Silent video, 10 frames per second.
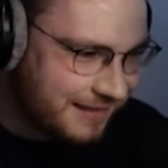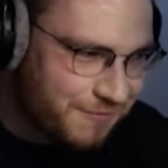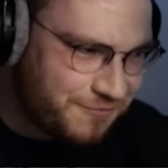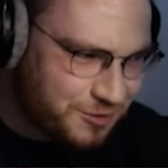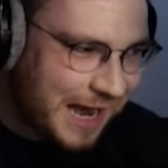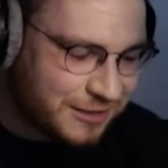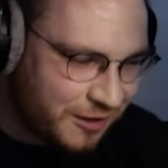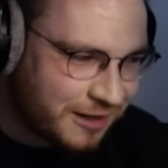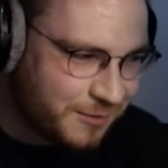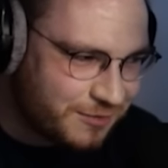if we are
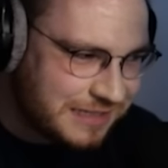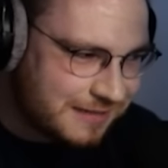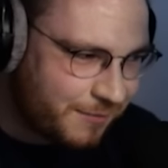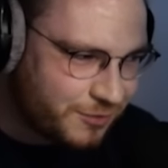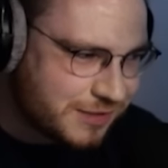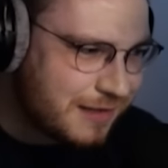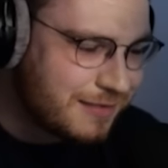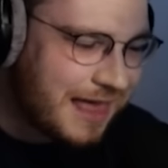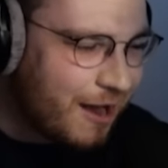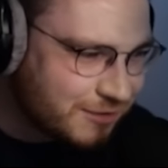talking about these numbers,
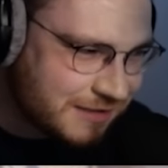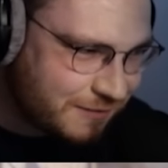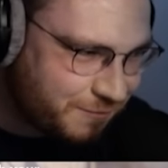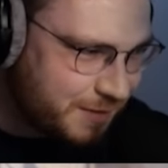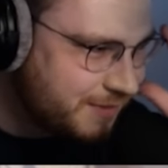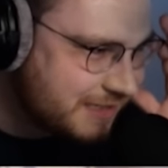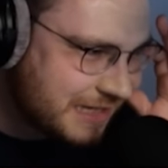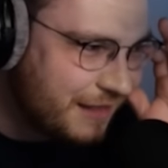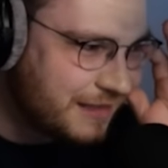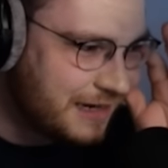thousands of
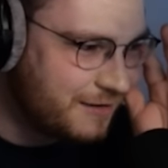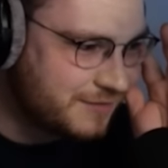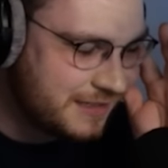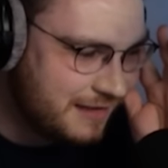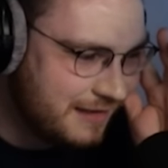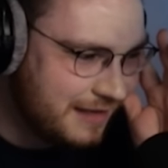people's other lives.